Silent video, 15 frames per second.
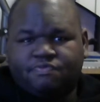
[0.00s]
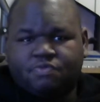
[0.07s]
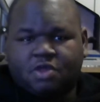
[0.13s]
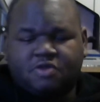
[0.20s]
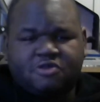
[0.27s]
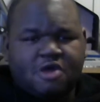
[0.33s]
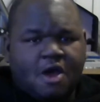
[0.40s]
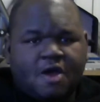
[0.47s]

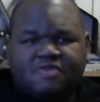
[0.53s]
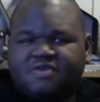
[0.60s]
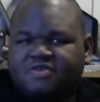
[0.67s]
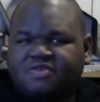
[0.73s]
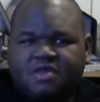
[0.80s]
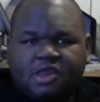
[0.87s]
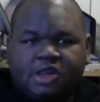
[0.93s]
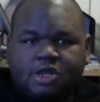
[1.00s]
It's called the
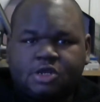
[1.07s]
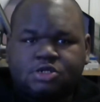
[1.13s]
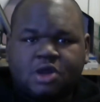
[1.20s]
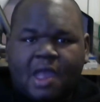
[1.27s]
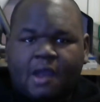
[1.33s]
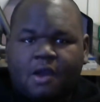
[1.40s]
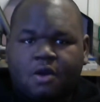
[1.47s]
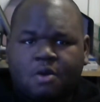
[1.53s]
City
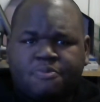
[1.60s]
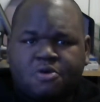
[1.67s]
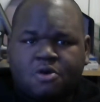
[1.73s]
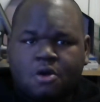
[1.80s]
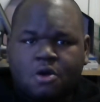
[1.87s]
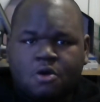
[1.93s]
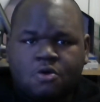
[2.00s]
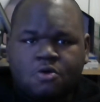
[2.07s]
Tracker
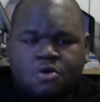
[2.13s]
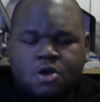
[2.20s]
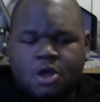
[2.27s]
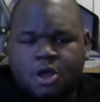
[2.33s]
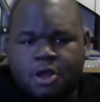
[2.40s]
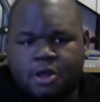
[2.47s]
Pro